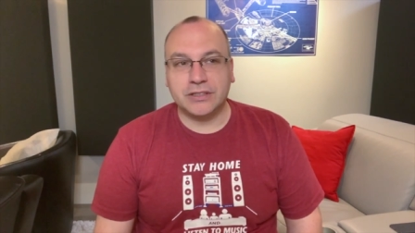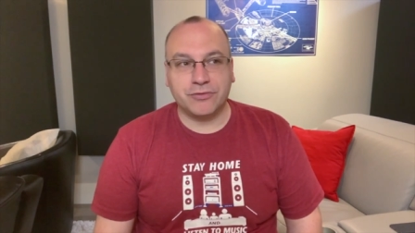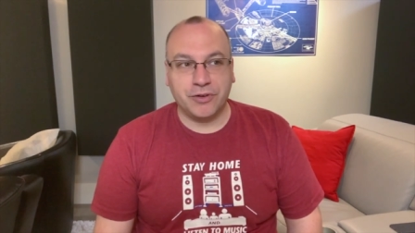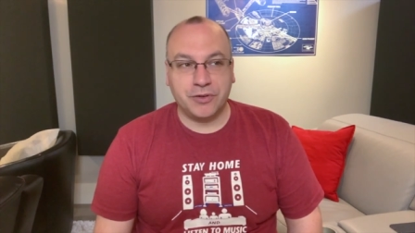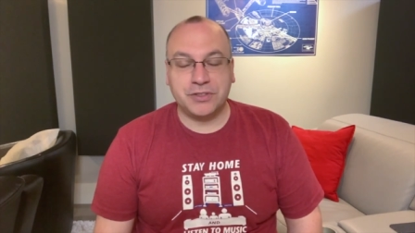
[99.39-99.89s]
The
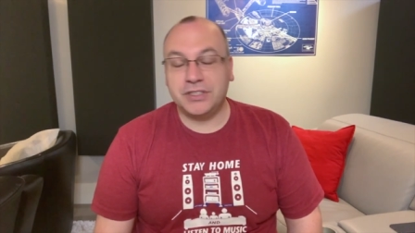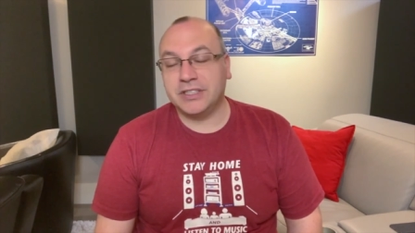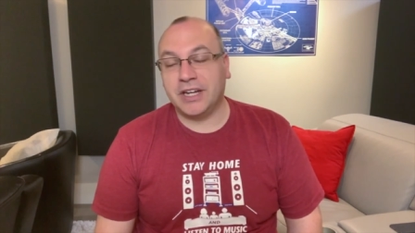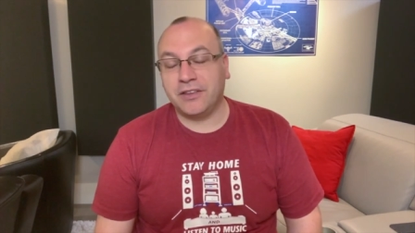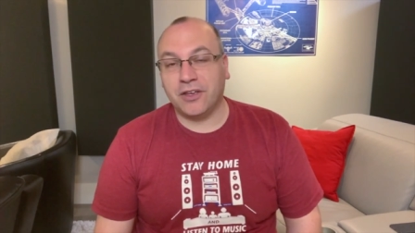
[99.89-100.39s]
frequencies
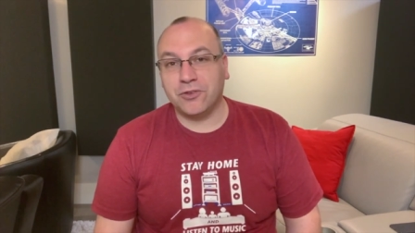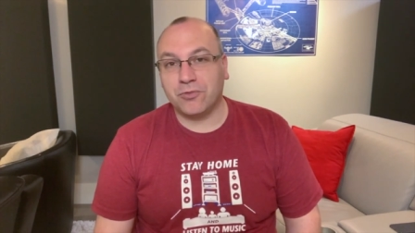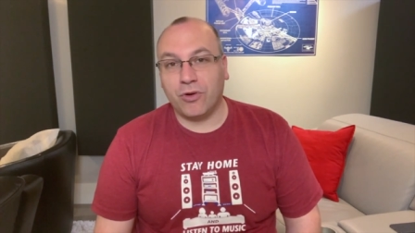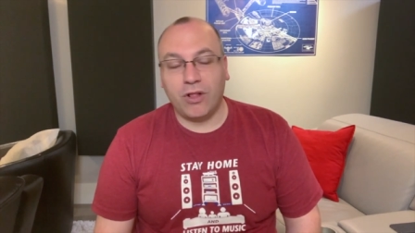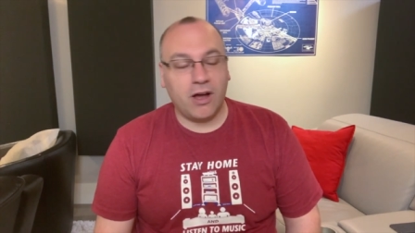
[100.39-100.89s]
that it does
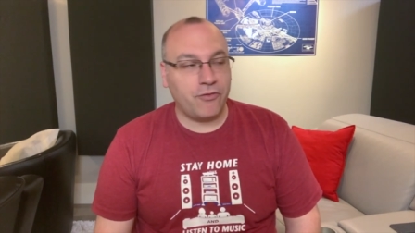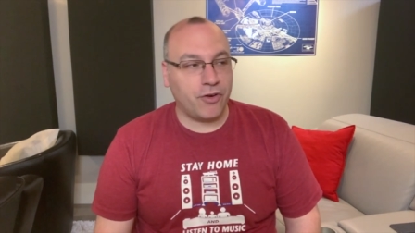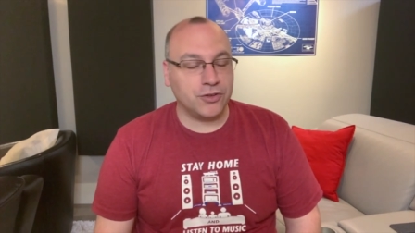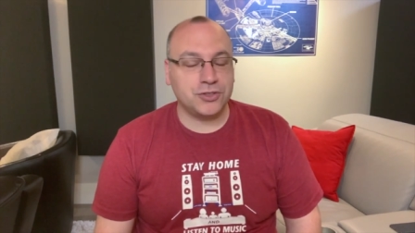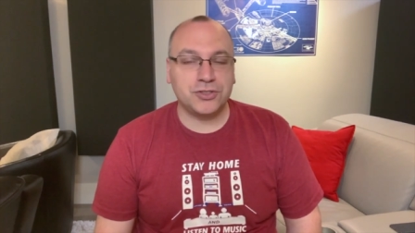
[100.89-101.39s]
roll off
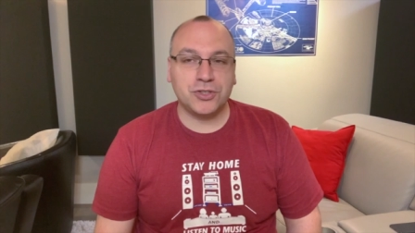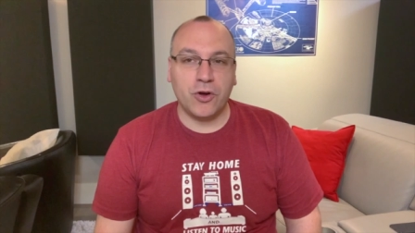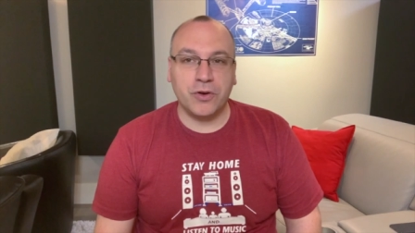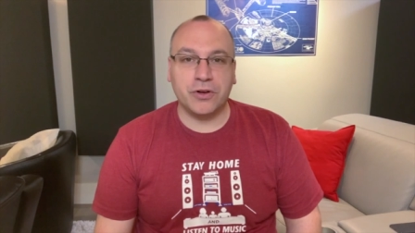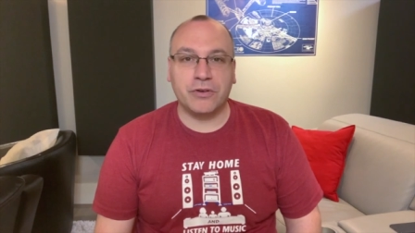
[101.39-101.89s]
are
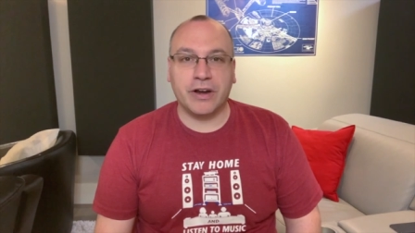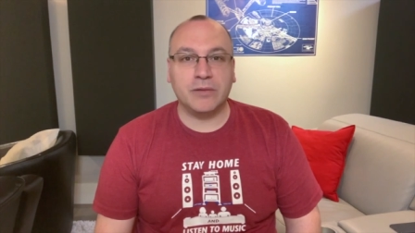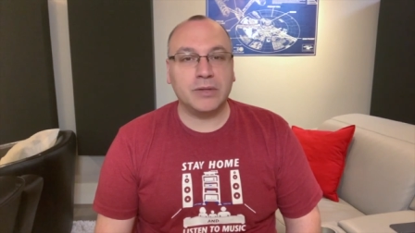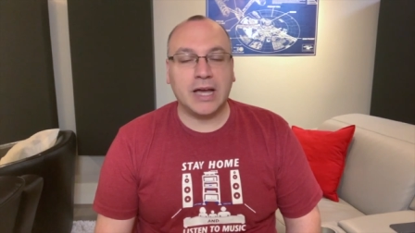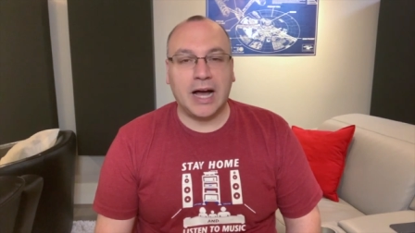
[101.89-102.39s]
so
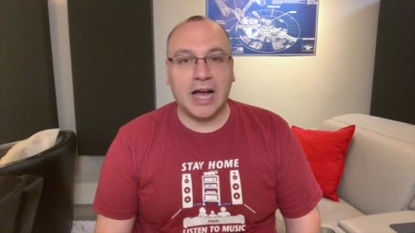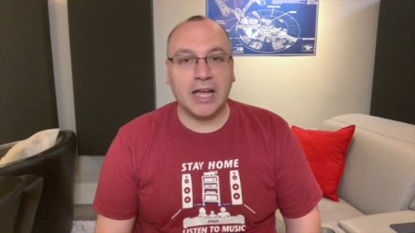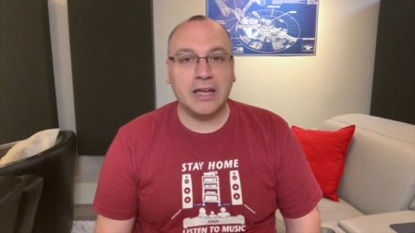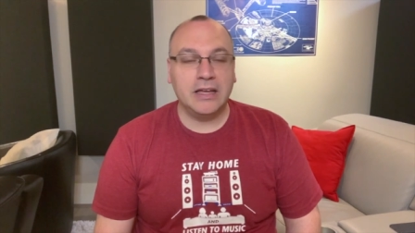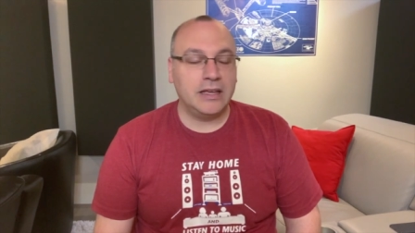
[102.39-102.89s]
incredibly
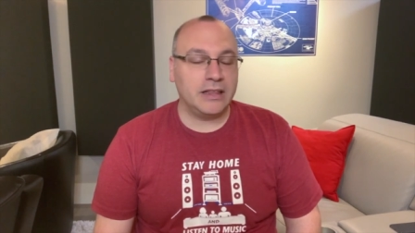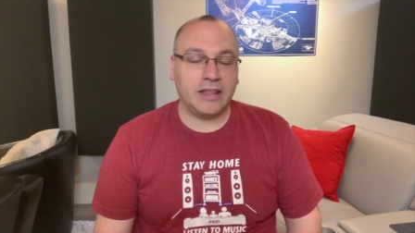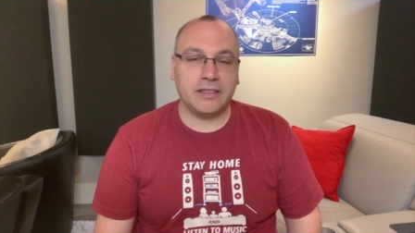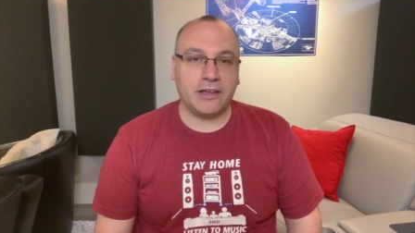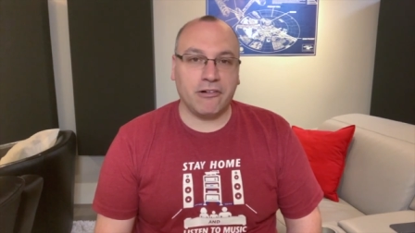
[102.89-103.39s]
high
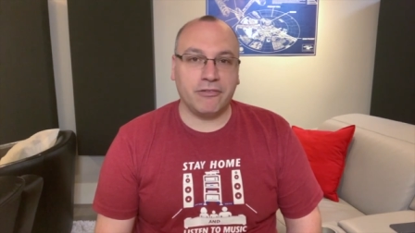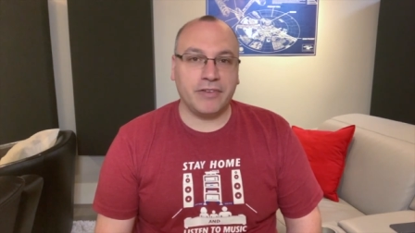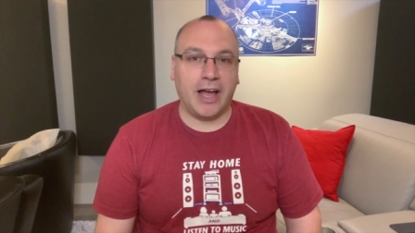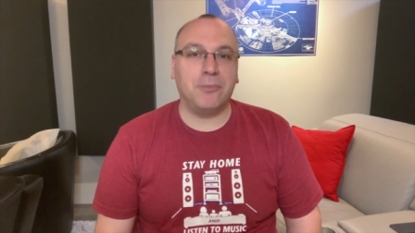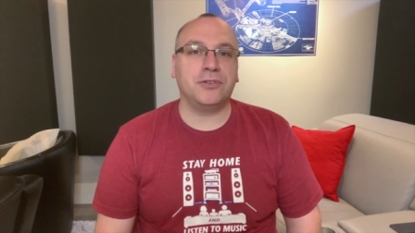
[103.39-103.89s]
that they are of
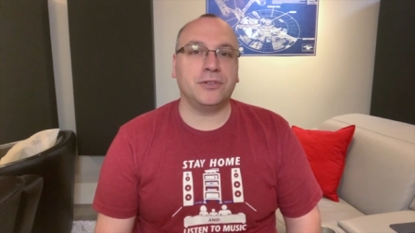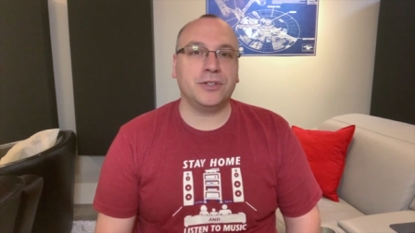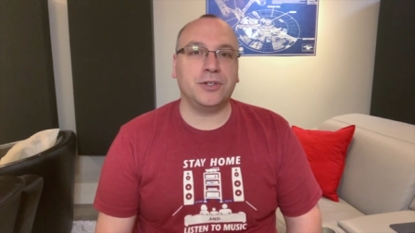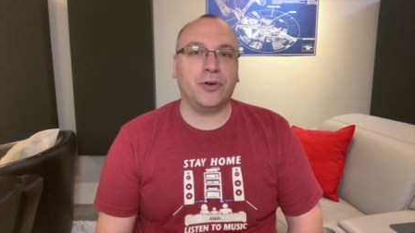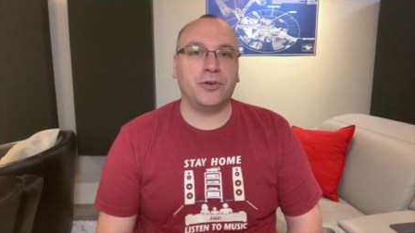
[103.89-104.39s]

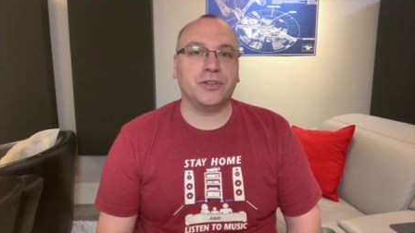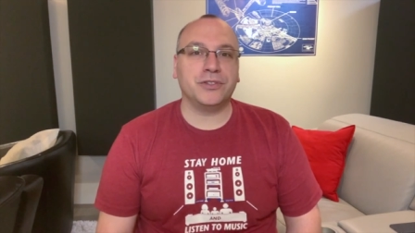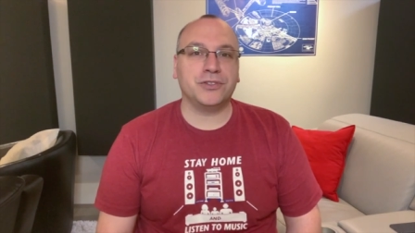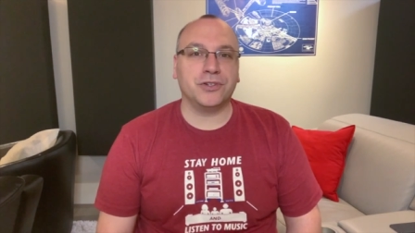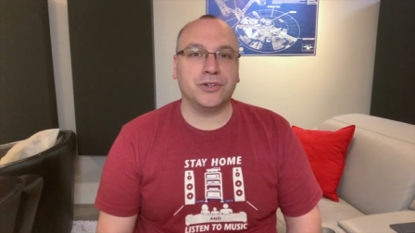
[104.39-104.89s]
absolutely no
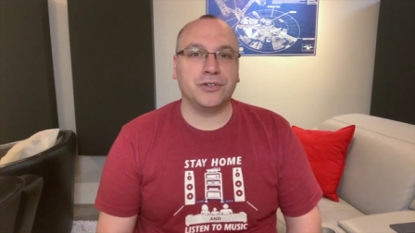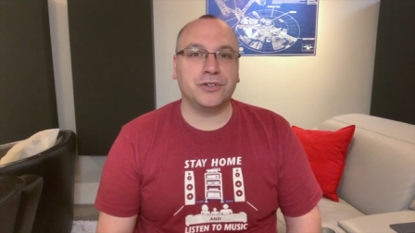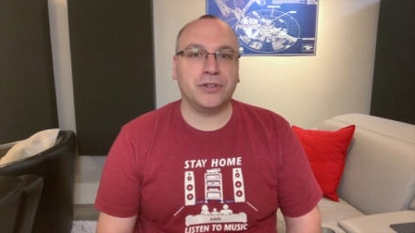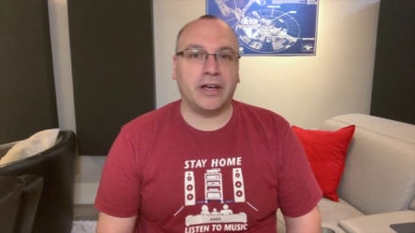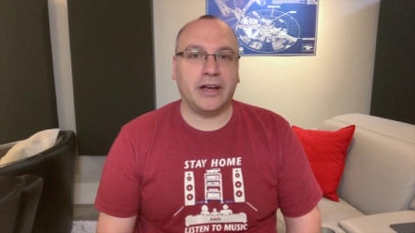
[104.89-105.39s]
concern
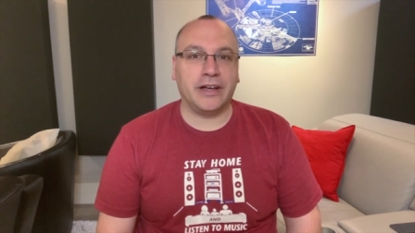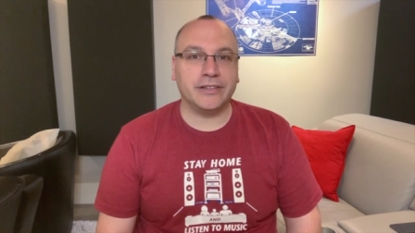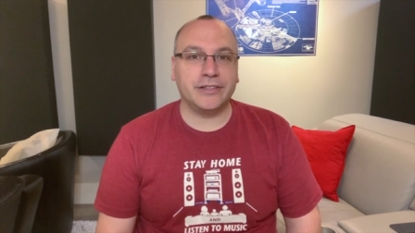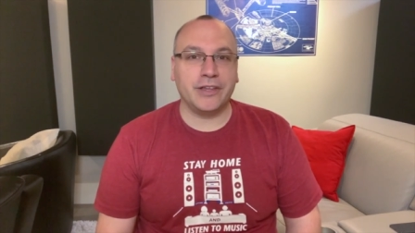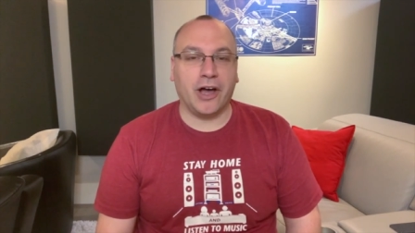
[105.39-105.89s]

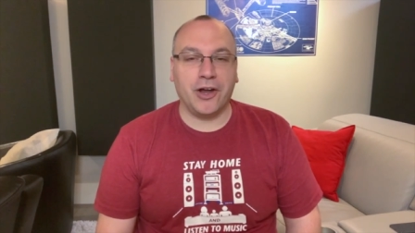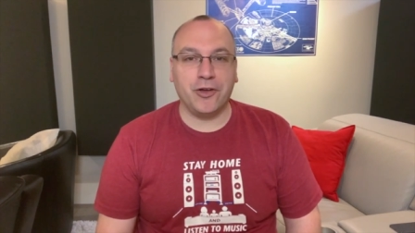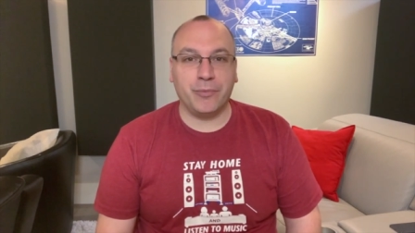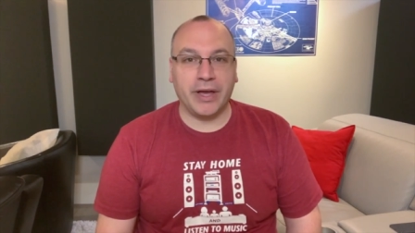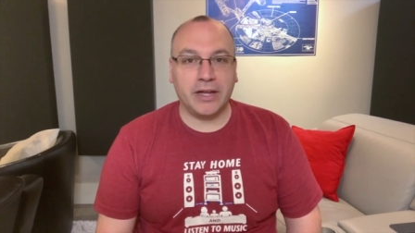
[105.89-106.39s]
to the
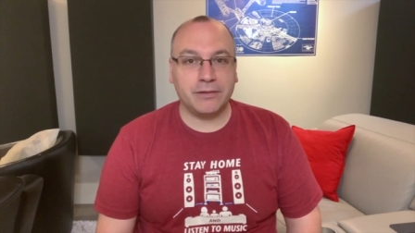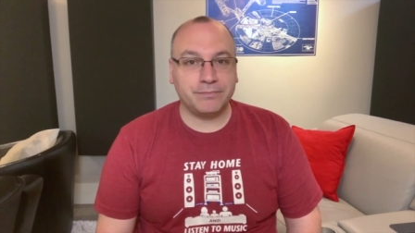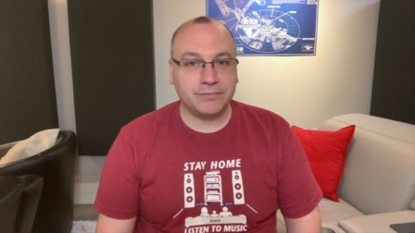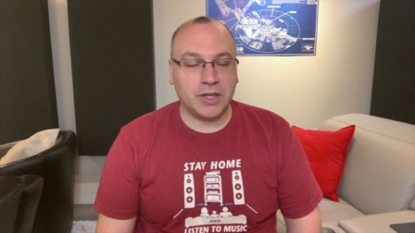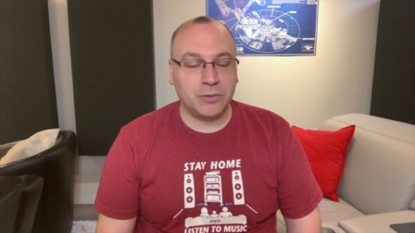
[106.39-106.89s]
audio band
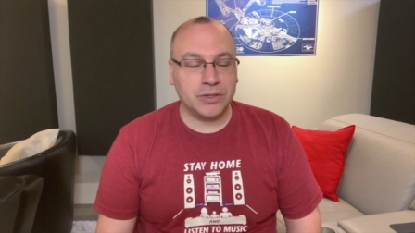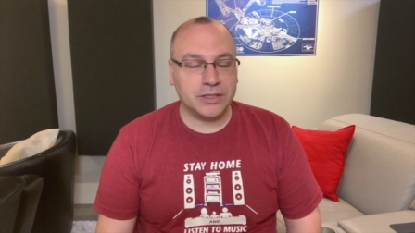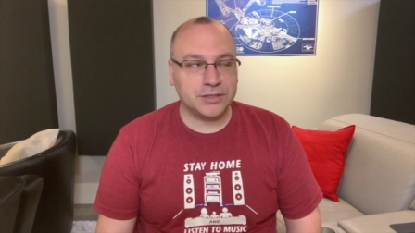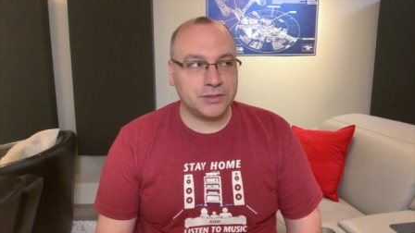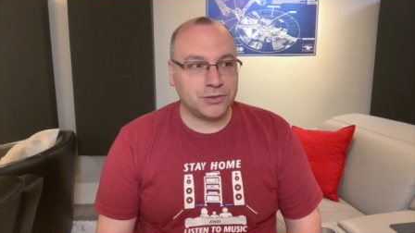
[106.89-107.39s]
that we
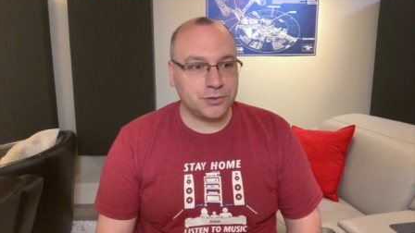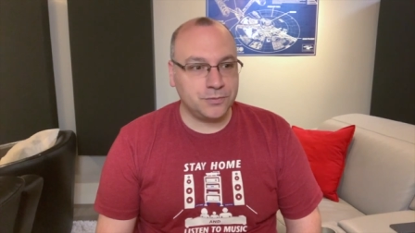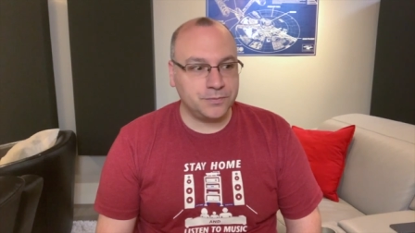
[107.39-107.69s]
listen to.